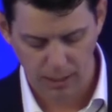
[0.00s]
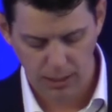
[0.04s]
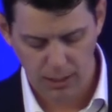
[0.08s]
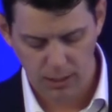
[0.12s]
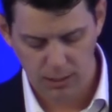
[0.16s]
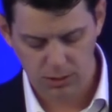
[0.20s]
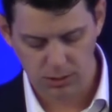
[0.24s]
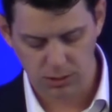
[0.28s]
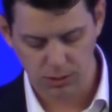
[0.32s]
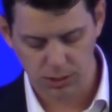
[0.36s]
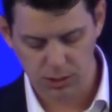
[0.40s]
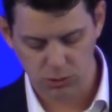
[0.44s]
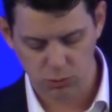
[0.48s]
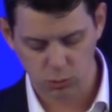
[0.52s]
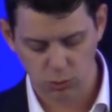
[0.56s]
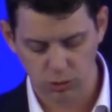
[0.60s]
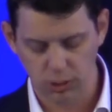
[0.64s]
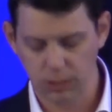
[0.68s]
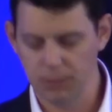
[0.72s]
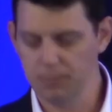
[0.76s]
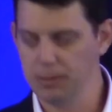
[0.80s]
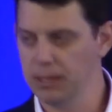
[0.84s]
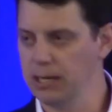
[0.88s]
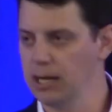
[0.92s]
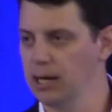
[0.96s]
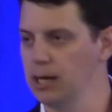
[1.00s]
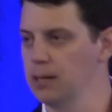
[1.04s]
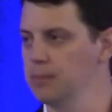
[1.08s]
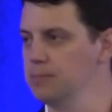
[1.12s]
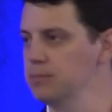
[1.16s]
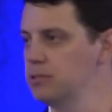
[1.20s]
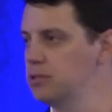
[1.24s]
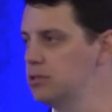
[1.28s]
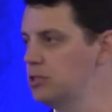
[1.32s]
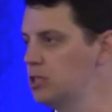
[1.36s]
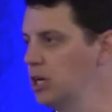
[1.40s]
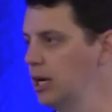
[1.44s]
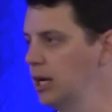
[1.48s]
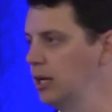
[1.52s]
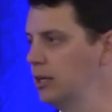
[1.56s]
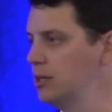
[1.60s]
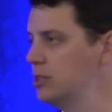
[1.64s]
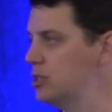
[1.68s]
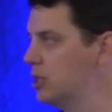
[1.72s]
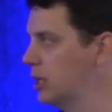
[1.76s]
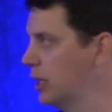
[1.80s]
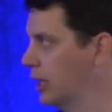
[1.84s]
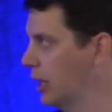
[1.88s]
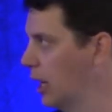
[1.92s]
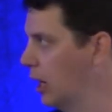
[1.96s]
So this really becomes
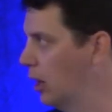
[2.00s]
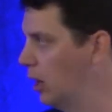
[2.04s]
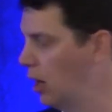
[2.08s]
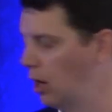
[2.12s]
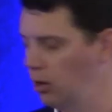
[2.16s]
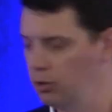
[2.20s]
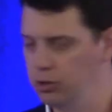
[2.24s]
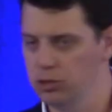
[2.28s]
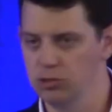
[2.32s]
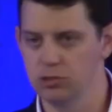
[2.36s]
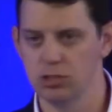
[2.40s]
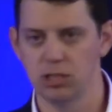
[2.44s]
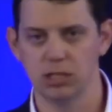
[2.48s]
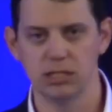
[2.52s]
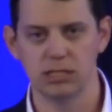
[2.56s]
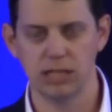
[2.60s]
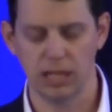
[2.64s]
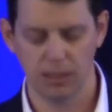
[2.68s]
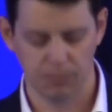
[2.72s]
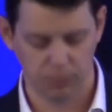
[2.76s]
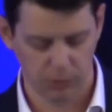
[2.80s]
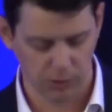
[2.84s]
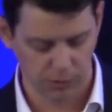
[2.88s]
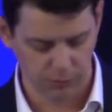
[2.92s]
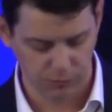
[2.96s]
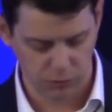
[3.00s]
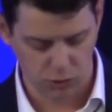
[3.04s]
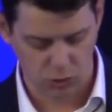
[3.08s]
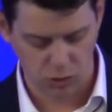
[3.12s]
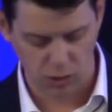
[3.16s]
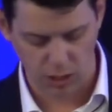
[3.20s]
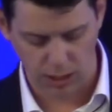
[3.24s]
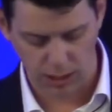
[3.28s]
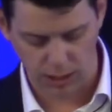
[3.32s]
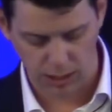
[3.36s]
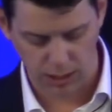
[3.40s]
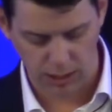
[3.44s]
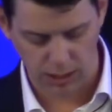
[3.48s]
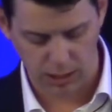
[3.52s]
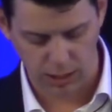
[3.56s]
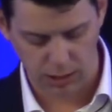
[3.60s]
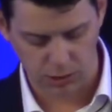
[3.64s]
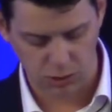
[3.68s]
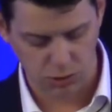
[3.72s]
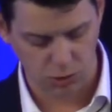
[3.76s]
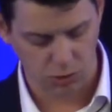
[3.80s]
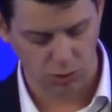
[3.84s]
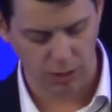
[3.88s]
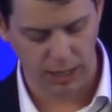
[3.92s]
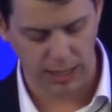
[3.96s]
challenging. I'll use an example of
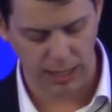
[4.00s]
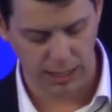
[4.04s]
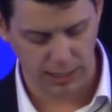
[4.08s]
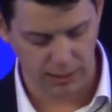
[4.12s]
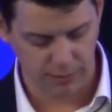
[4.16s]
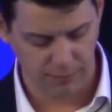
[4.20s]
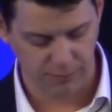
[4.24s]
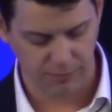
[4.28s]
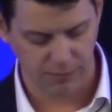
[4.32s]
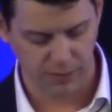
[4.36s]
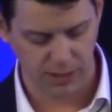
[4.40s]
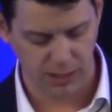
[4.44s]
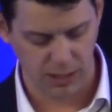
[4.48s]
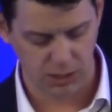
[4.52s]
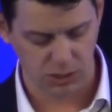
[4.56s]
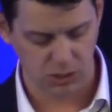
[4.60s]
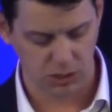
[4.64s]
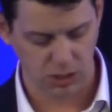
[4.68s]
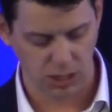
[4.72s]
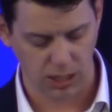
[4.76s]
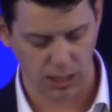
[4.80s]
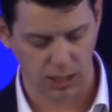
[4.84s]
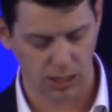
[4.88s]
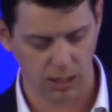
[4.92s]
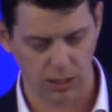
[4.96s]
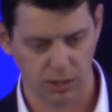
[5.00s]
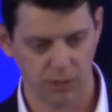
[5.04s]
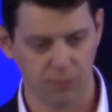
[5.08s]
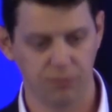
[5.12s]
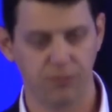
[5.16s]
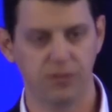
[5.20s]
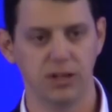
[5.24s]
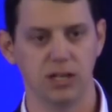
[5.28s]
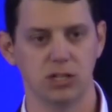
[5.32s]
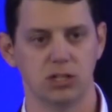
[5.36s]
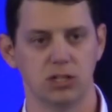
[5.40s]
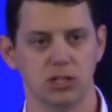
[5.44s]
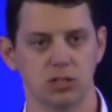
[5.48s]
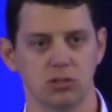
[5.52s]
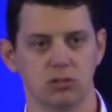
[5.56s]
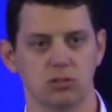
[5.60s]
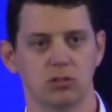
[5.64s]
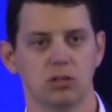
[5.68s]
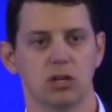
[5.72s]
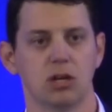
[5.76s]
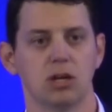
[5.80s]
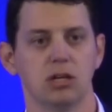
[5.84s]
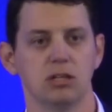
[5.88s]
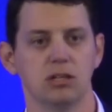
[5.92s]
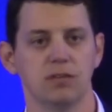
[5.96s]
a trade finish, the
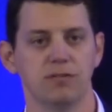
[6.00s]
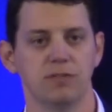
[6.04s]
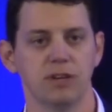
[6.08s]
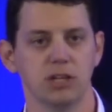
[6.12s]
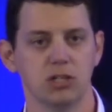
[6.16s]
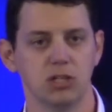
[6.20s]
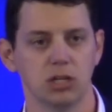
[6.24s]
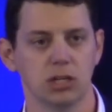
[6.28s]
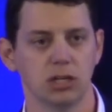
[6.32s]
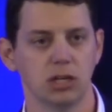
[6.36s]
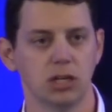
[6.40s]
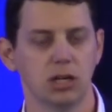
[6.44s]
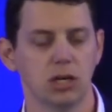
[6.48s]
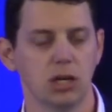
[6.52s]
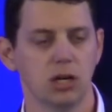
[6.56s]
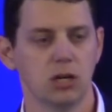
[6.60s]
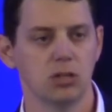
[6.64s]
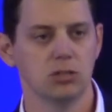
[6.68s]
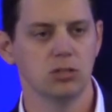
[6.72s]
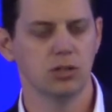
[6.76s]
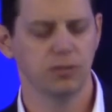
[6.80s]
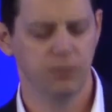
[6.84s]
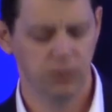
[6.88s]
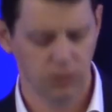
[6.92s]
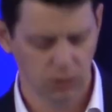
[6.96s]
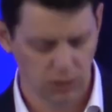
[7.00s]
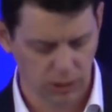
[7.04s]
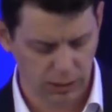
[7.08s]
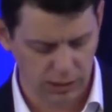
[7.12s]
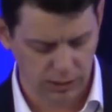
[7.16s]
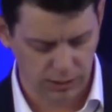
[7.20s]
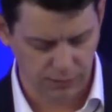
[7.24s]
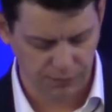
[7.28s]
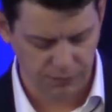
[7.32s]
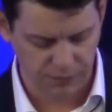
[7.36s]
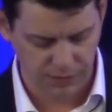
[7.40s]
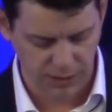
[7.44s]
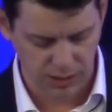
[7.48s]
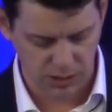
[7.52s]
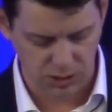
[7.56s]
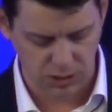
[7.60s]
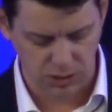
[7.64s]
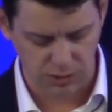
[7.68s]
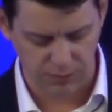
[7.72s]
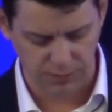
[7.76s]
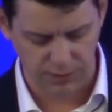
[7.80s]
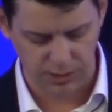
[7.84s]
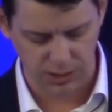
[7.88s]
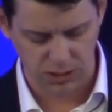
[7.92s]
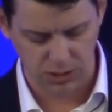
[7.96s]
finishes division. So if you look at the finish
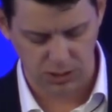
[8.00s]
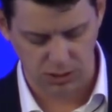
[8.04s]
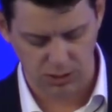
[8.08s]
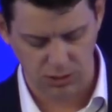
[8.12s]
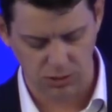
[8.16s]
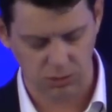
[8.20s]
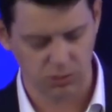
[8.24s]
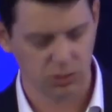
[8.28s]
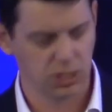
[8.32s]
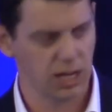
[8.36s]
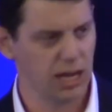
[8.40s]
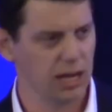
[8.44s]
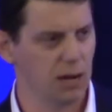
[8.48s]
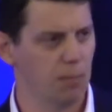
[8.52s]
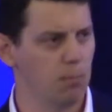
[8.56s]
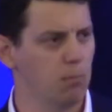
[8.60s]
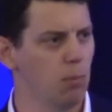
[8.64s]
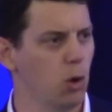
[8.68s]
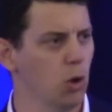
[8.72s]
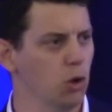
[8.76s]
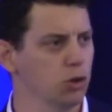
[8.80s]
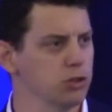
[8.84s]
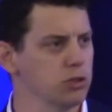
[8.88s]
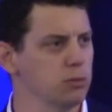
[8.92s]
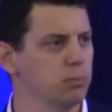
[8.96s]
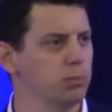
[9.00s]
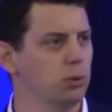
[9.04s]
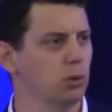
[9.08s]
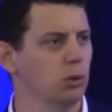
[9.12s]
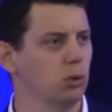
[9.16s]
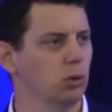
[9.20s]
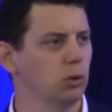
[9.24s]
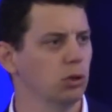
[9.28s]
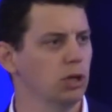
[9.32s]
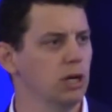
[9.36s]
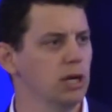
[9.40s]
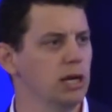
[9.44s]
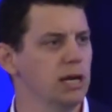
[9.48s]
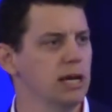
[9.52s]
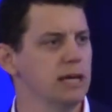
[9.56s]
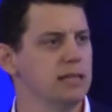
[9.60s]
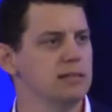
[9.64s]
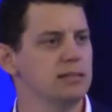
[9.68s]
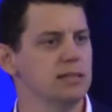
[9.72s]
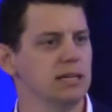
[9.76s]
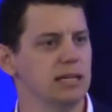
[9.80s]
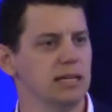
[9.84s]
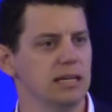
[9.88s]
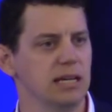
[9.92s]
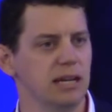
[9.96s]
division, there's kind of multiple
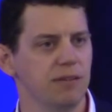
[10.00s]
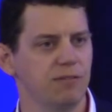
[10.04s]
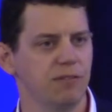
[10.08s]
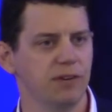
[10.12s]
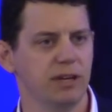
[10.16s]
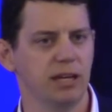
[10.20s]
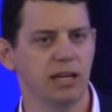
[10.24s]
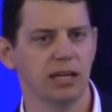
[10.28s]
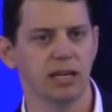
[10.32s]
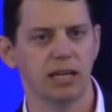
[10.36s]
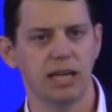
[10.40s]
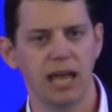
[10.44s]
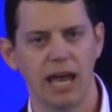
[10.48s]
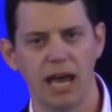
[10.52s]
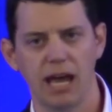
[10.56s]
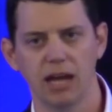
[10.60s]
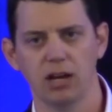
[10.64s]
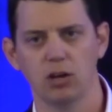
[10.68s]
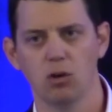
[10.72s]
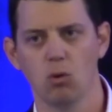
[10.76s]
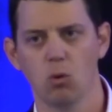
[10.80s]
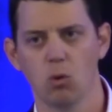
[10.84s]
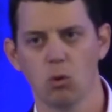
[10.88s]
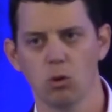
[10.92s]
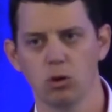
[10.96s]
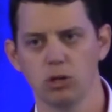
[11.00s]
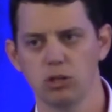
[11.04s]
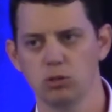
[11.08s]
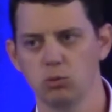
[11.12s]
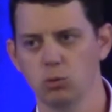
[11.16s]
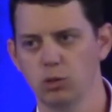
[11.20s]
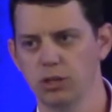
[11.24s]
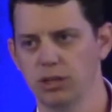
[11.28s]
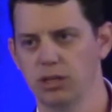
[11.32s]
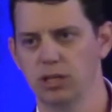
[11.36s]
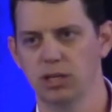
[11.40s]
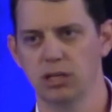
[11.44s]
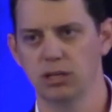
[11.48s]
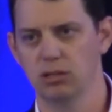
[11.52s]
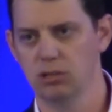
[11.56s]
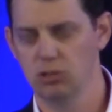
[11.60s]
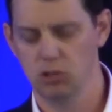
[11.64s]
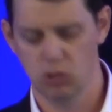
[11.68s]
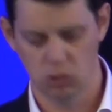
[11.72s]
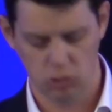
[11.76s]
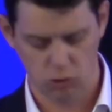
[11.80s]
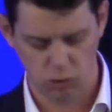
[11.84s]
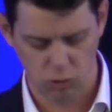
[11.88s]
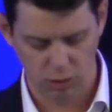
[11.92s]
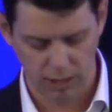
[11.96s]
significant categories within
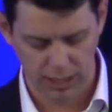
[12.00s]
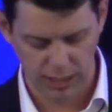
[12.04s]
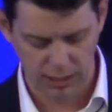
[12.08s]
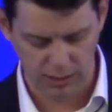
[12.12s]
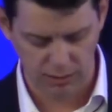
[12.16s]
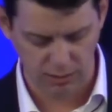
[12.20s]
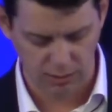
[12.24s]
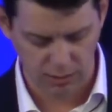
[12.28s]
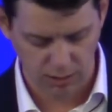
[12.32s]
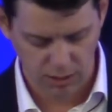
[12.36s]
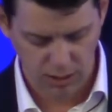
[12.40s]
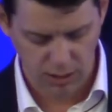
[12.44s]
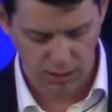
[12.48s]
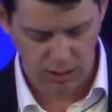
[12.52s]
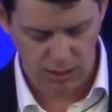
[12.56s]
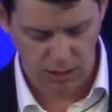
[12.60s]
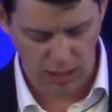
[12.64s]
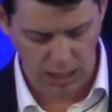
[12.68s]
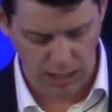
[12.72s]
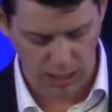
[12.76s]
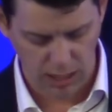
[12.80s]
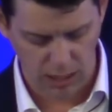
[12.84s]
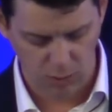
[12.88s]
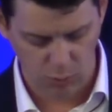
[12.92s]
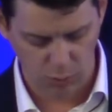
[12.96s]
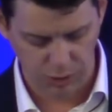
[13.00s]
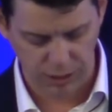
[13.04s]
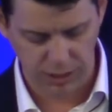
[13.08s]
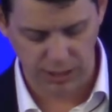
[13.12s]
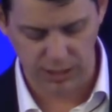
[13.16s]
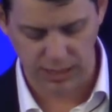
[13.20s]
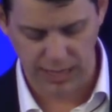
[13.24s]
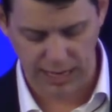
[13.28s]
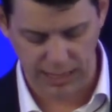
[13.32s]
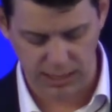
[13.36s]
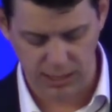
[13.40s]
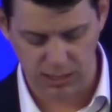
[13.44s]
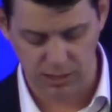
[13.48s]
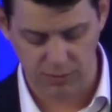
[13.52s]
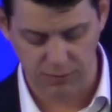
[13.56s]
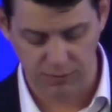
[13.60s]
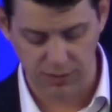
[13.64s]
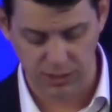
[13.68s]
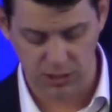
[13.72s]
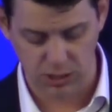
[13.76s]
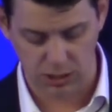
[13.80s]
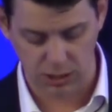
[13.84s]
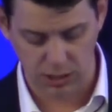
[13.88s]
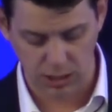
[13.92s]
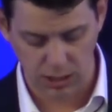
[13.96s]
your trade, within that
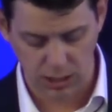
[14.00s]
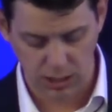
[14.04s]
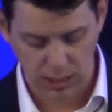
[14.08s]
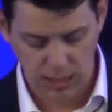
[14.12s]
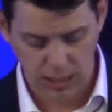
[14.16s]
division,